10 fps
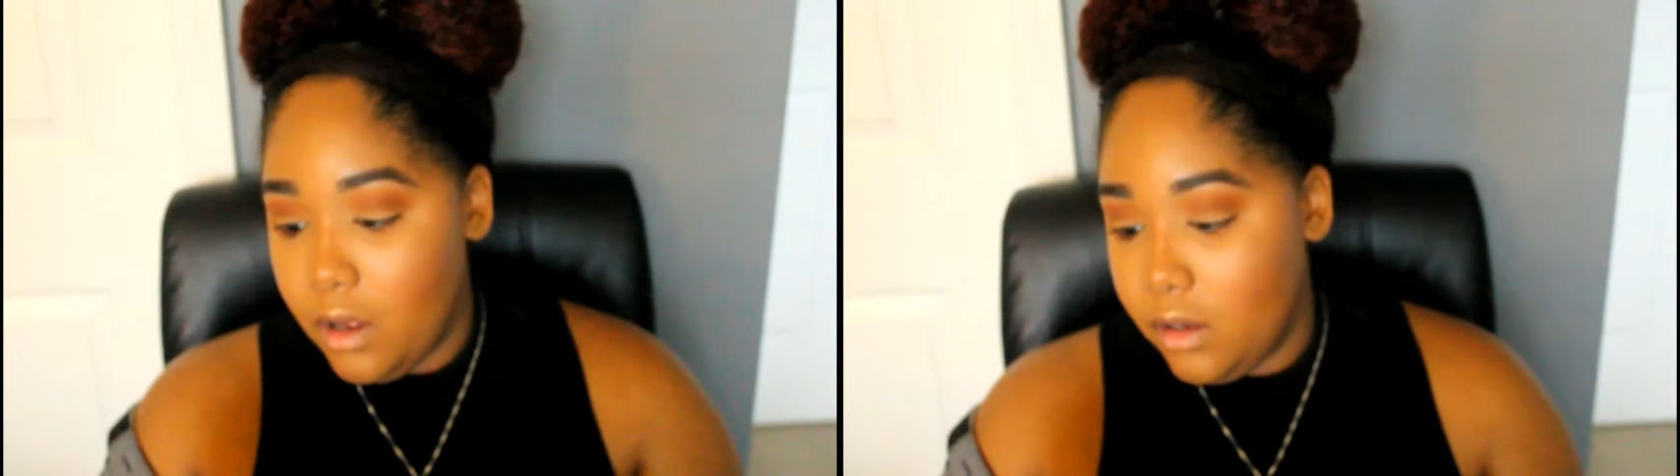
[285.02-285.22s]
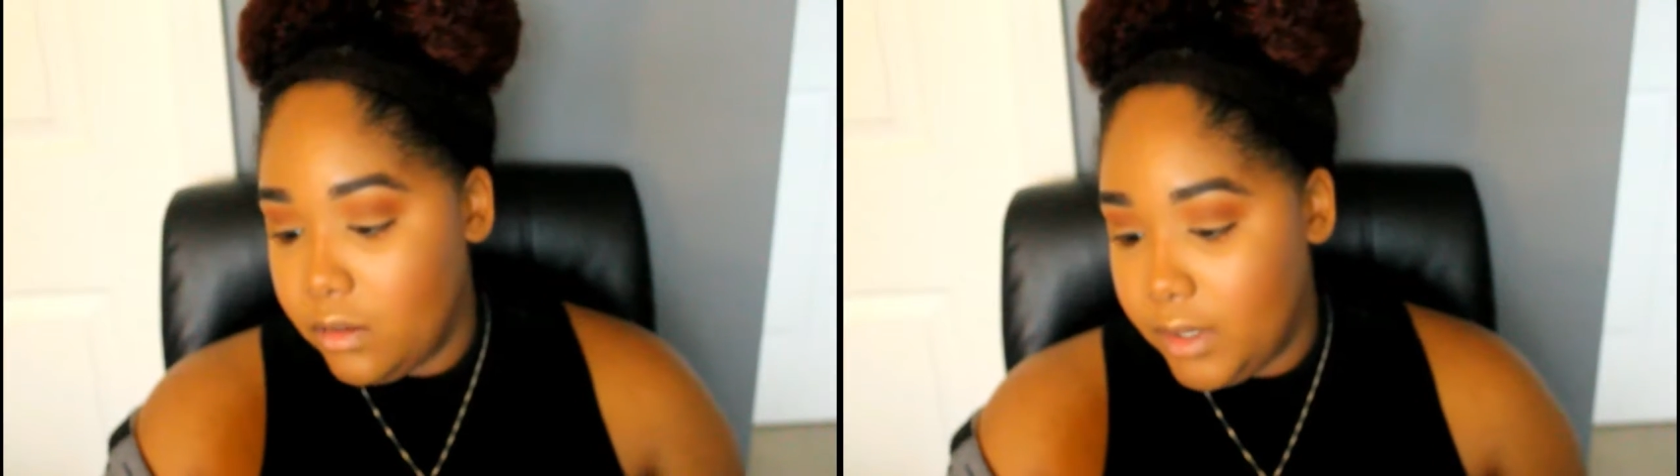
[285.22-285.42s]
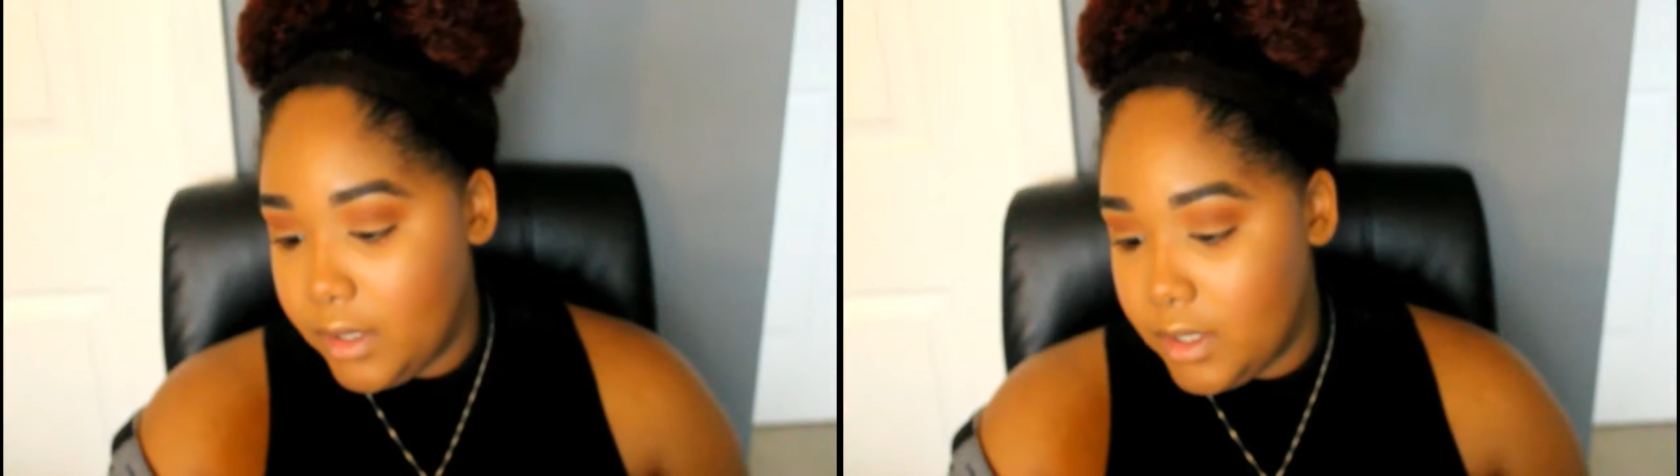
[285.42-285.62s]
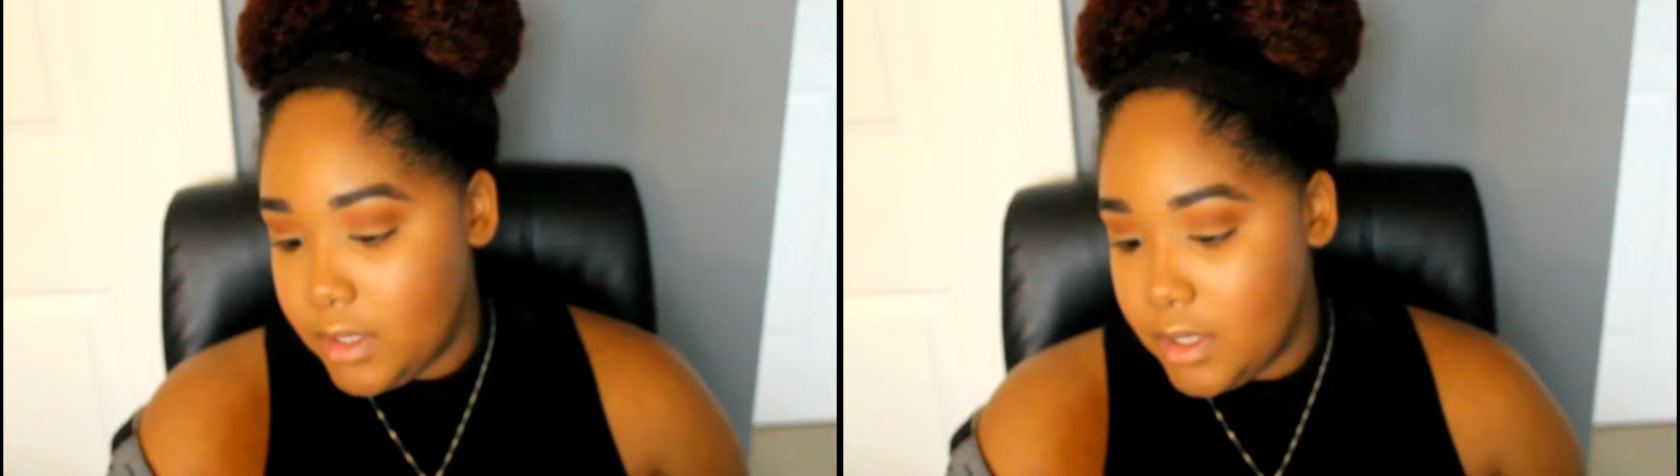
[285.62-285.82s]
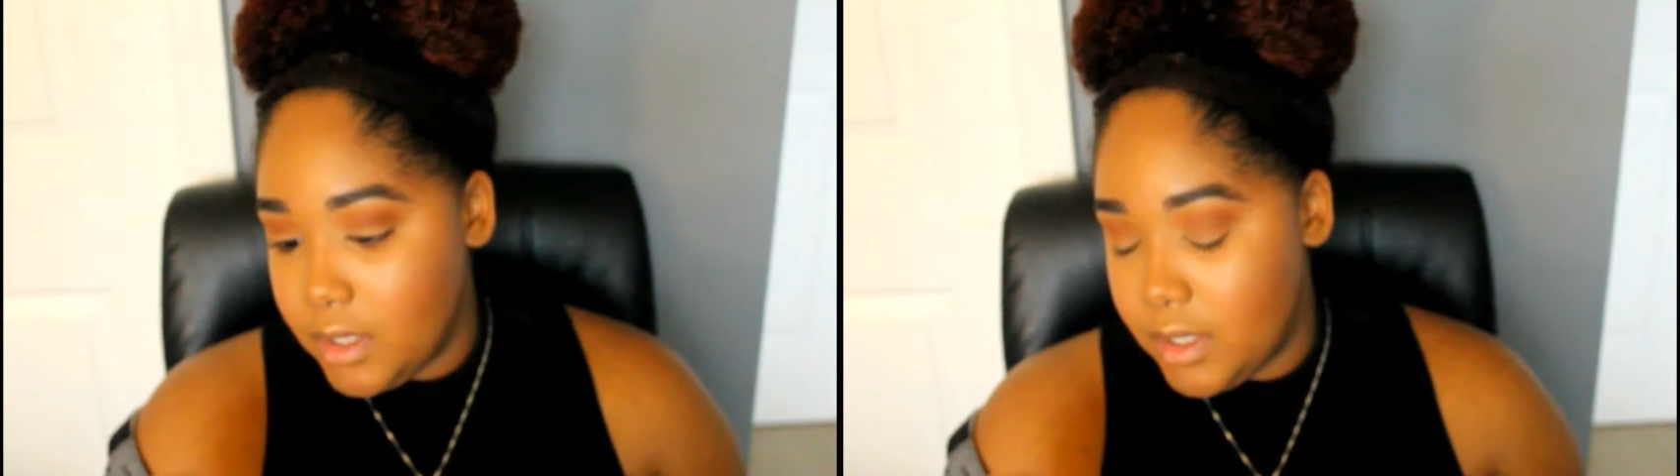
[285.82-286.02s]
Oh, and
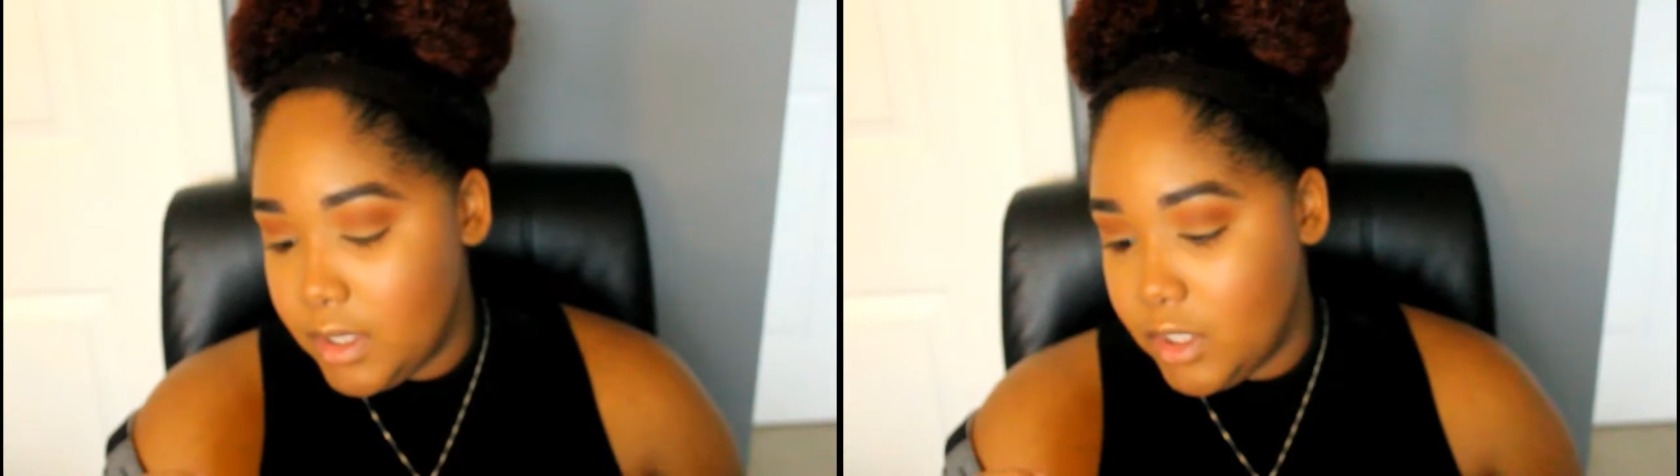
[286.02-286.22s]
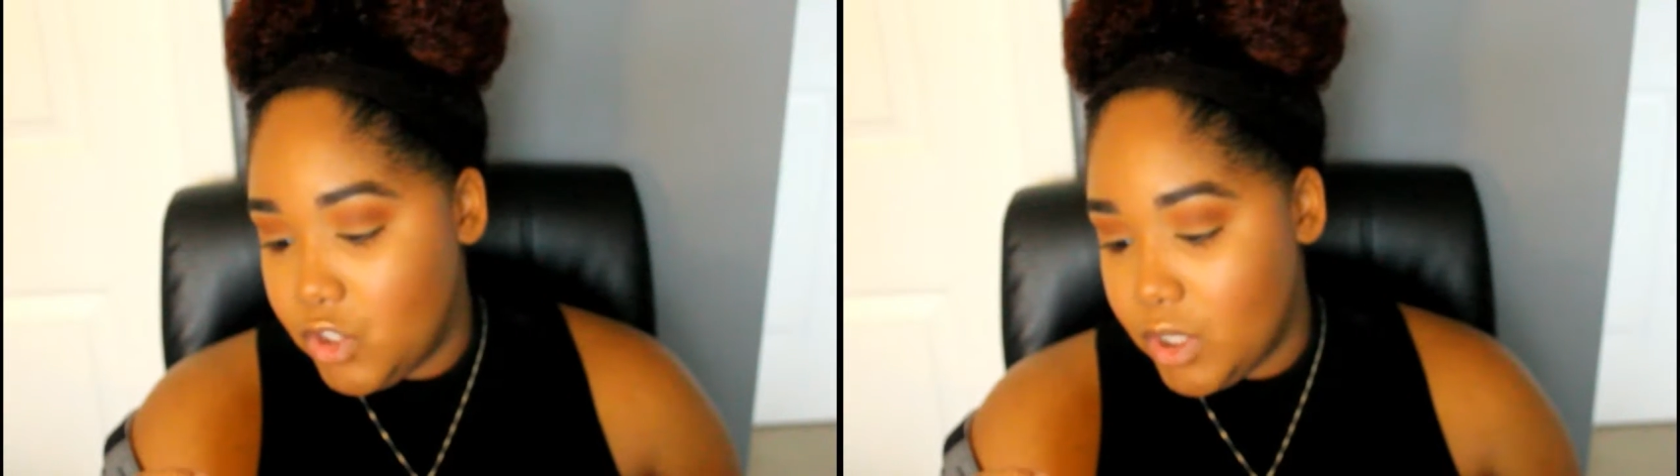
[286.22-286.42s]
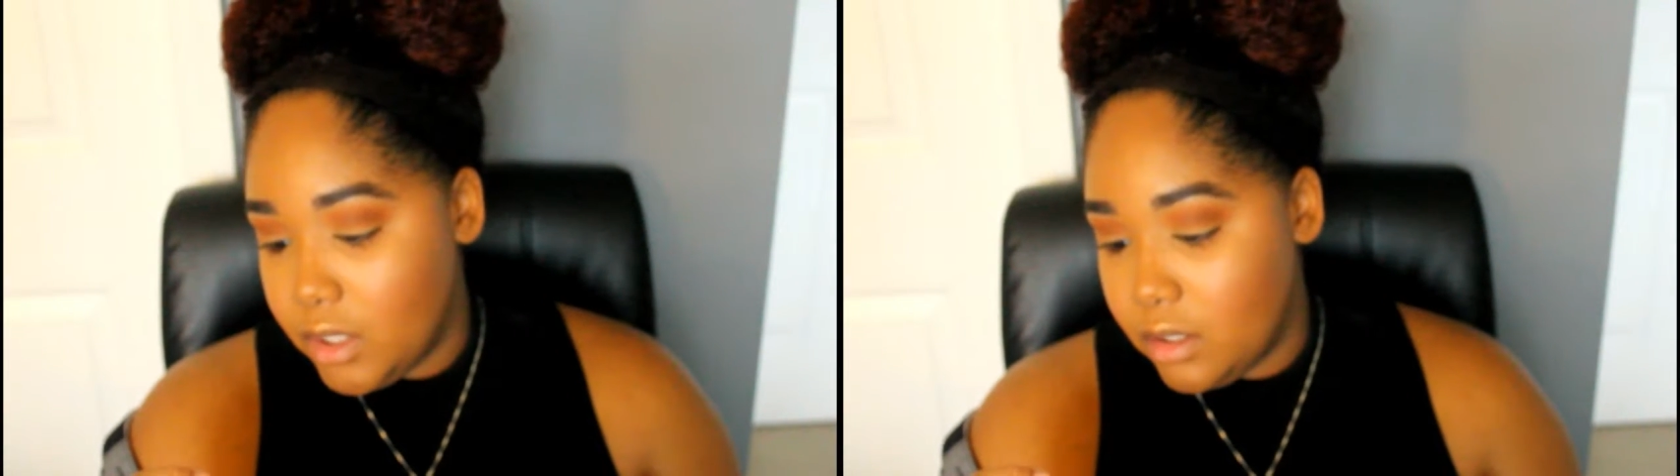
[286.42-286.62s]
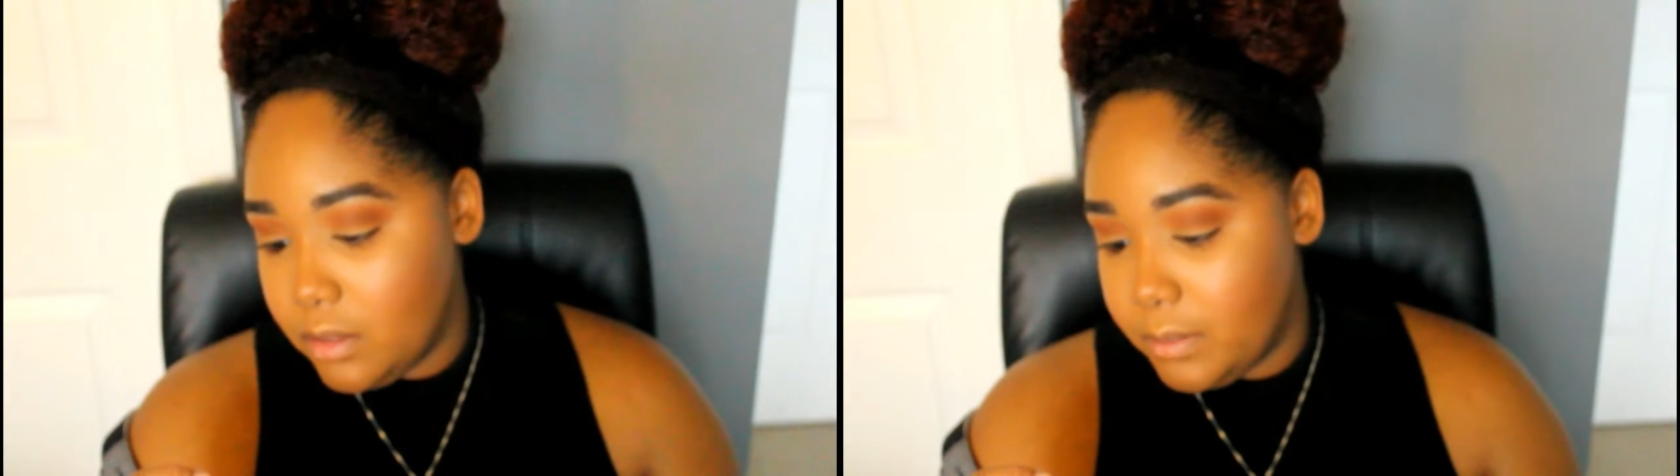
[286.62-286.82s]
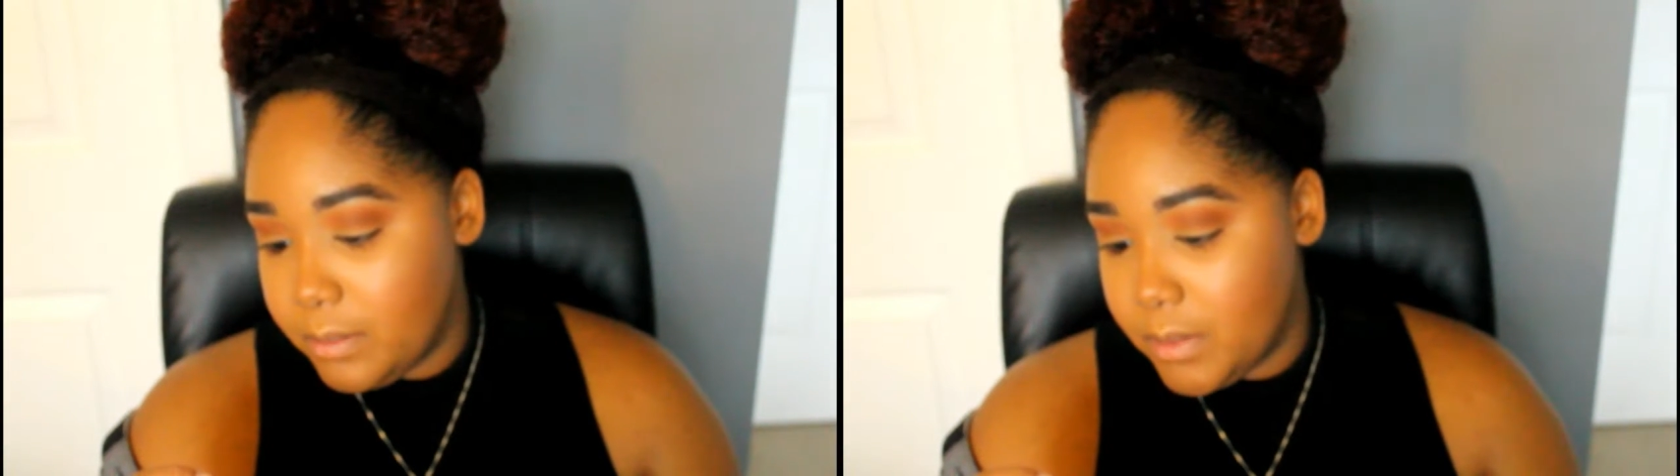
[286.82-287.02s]
this is the
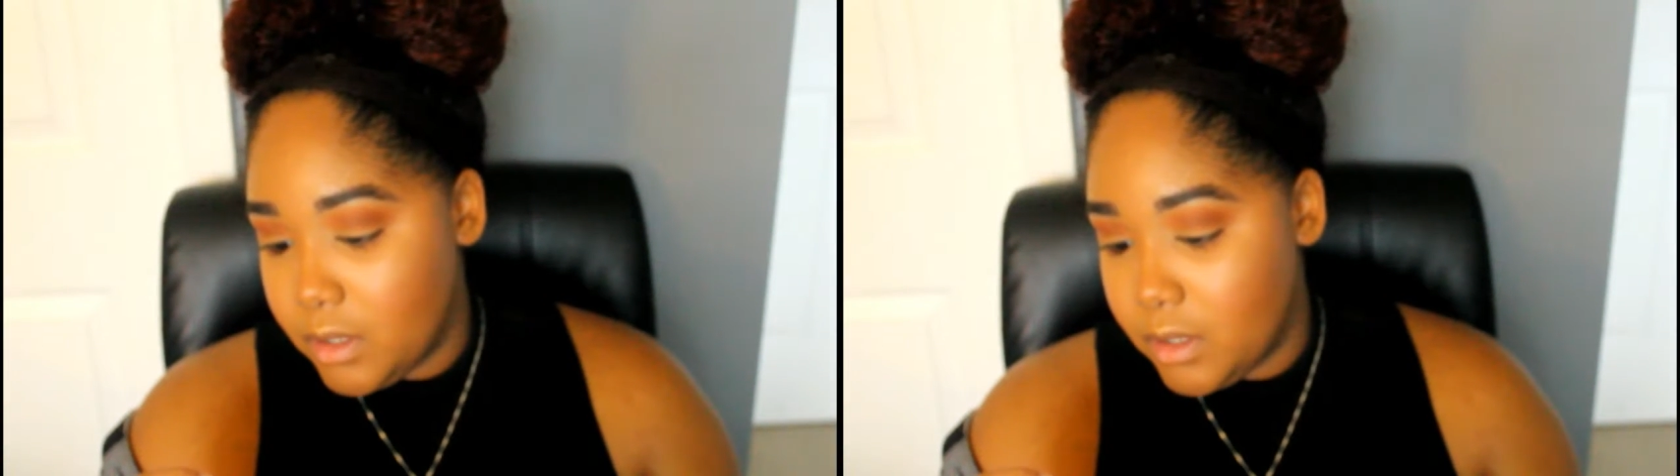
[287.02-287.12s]
Jessup